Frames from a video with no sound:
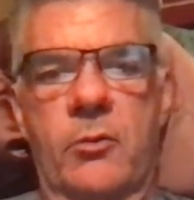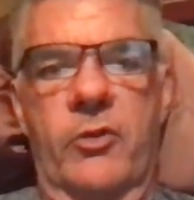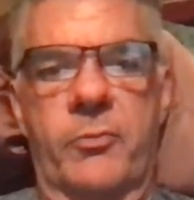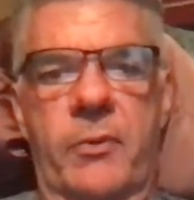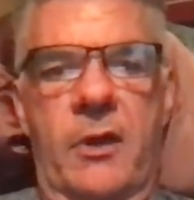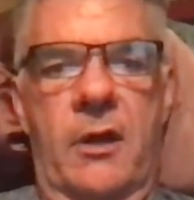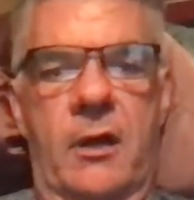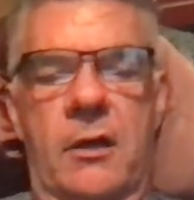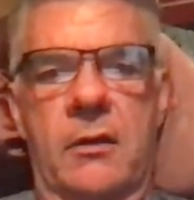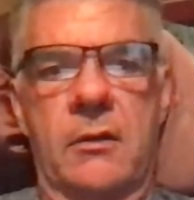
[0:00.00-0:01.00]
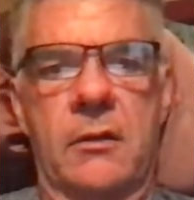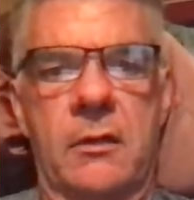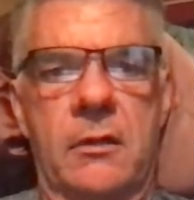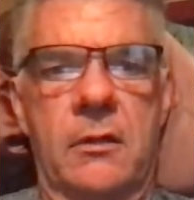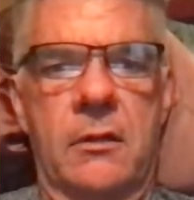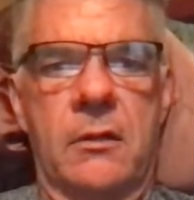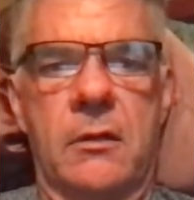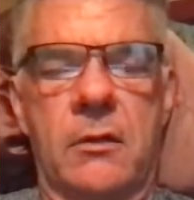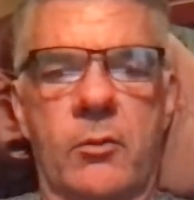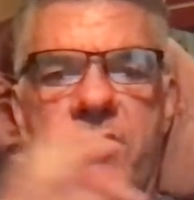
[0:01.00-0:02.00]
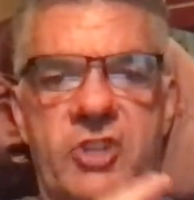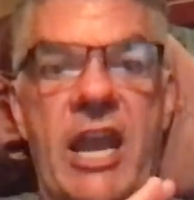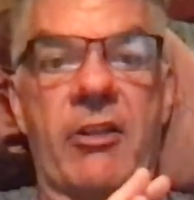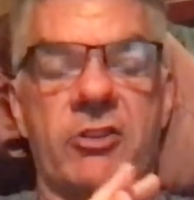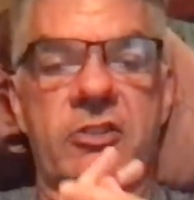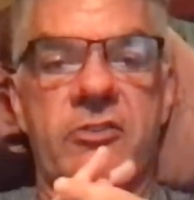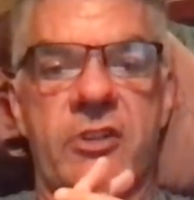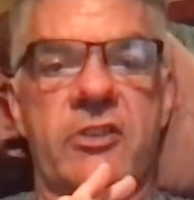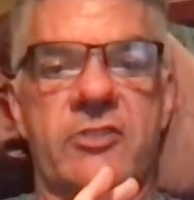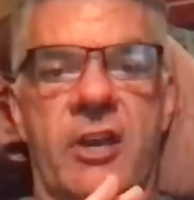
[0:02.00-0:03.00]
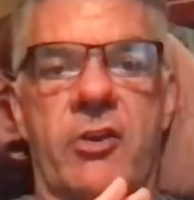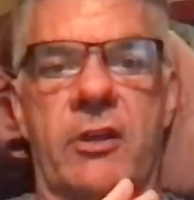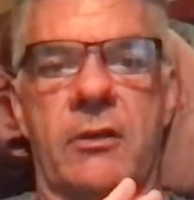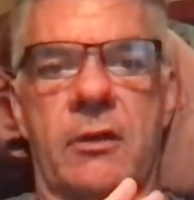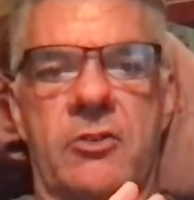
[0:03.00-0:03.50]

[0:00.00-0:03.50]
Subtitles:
with challenges in this area,